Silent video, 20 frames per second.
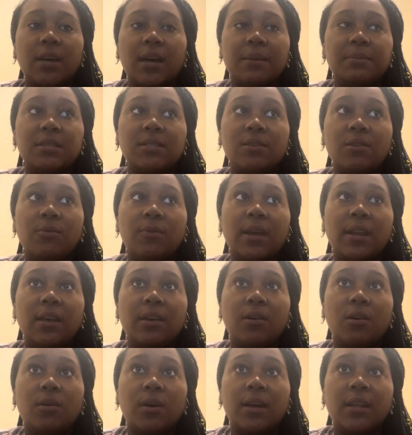I'm still waiting
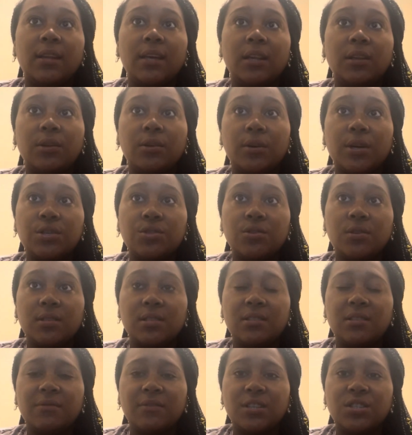on Illinois Children's
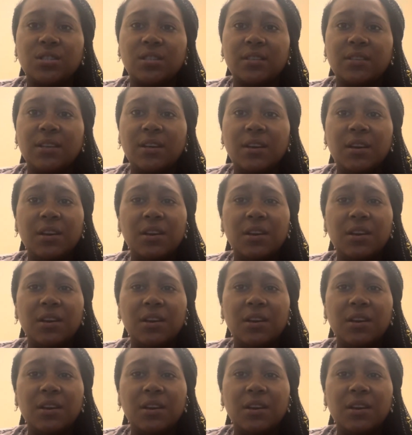Division,